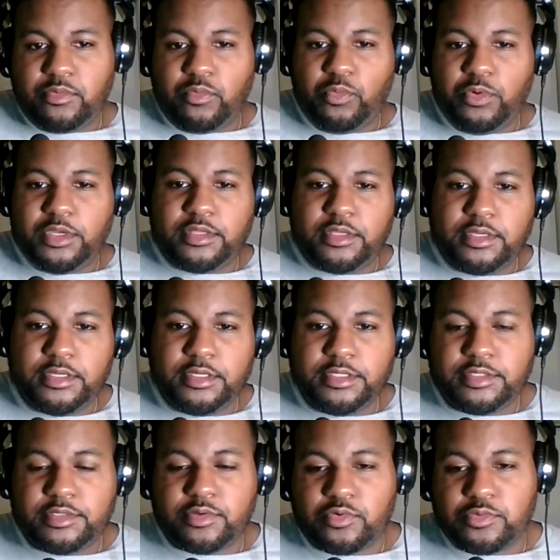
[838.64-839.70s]
with
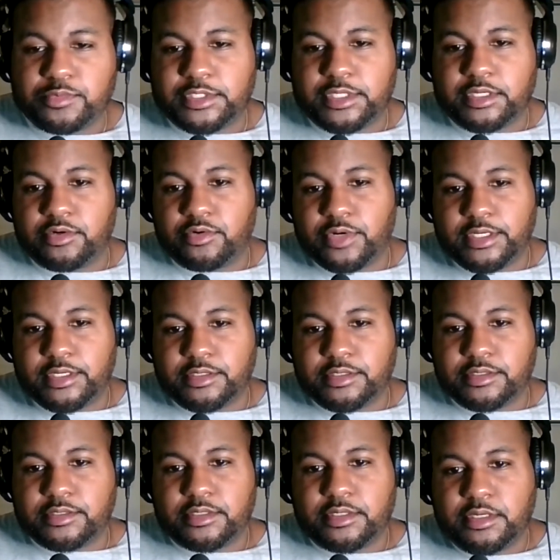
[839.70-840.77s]
his Homestead
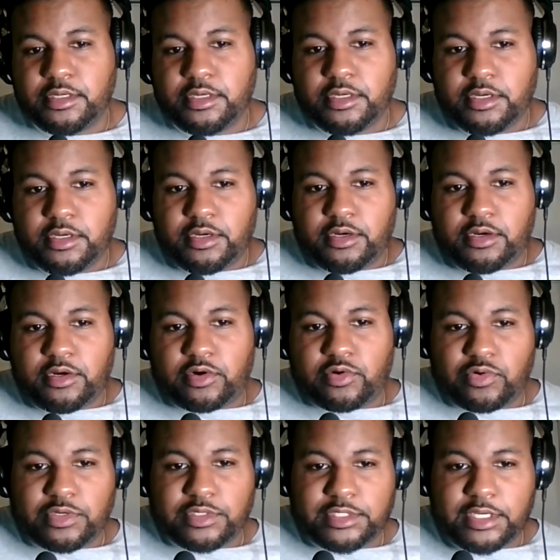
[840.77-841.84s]
Grays
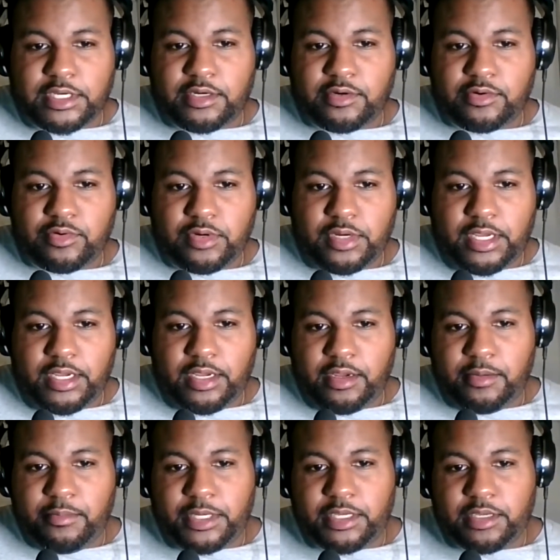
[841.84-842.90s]
across town
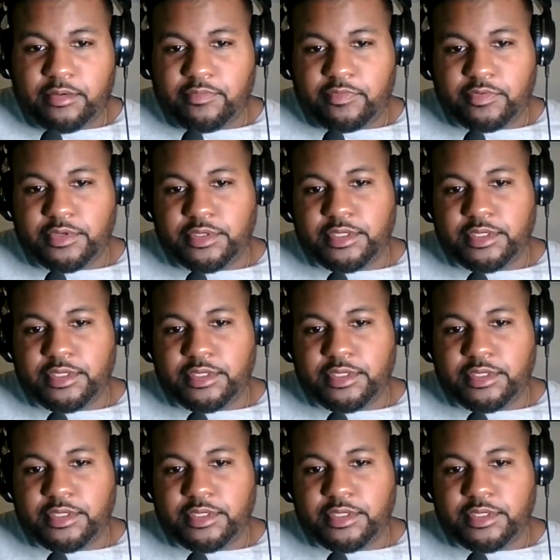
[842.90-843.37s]
and became fully